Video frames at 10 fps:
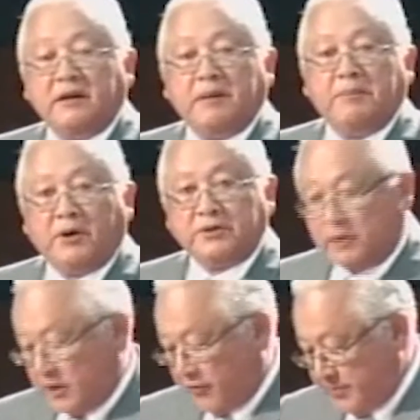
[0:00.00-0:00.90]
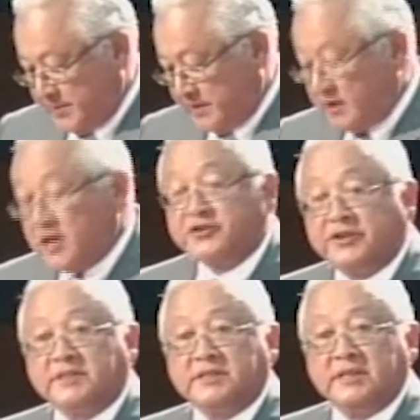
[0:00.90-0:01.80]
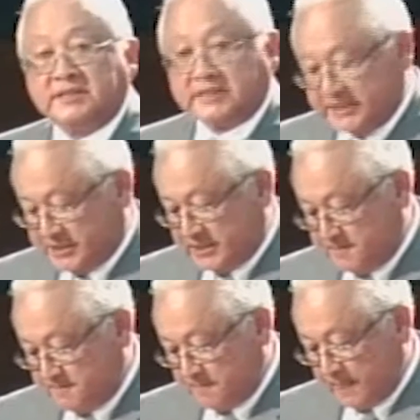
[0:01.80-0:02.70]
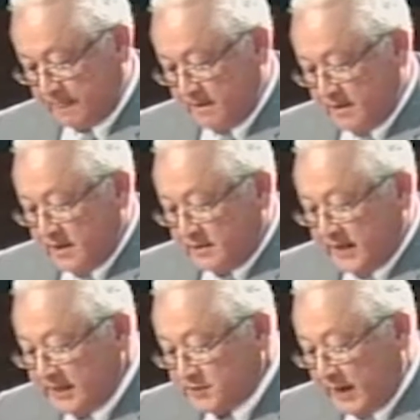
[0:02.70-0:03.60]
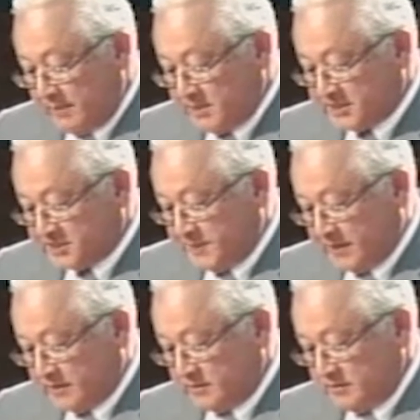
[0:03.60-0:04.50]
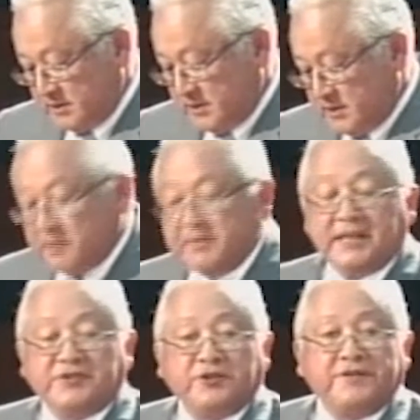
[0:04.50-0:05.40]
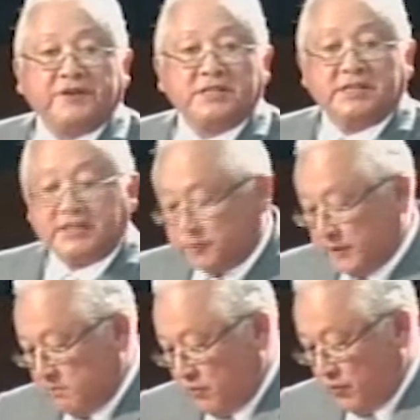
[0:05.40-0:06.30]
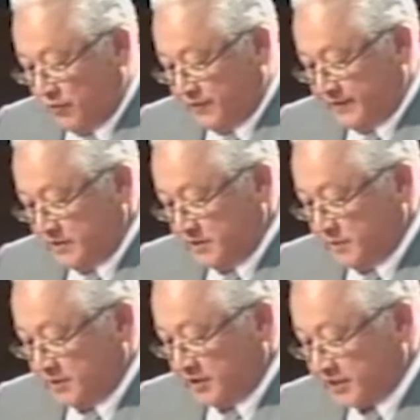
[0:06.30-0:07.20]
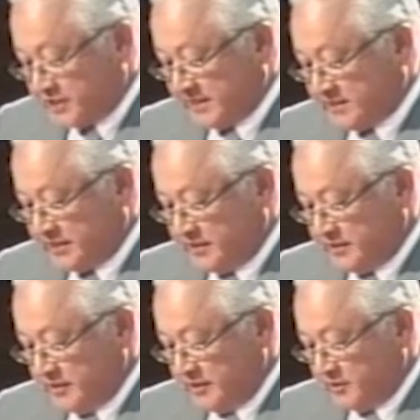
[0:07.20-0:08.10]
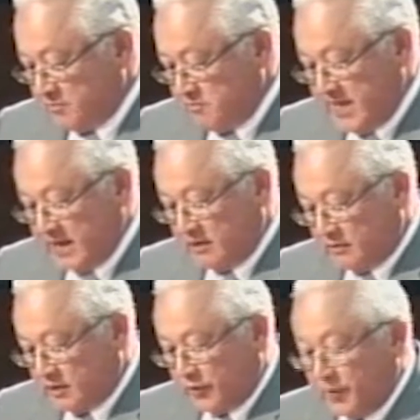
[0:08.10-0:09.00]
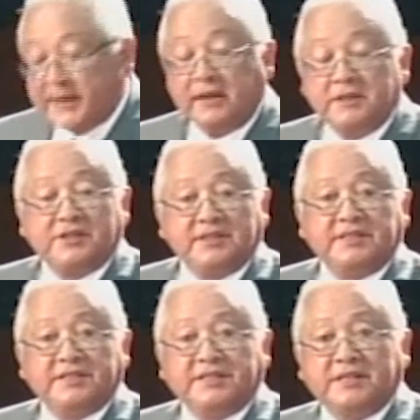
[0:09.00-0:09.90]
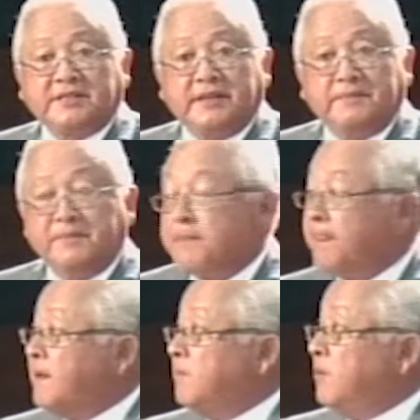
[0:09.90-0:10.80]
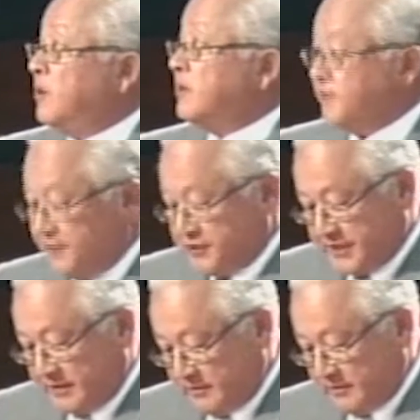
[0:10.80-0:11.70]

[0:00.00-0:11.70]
about our criminal justice system. That is why, Mr. Speaker, the Ministry of Justice will move with urgency to make our criminal justice system more efficient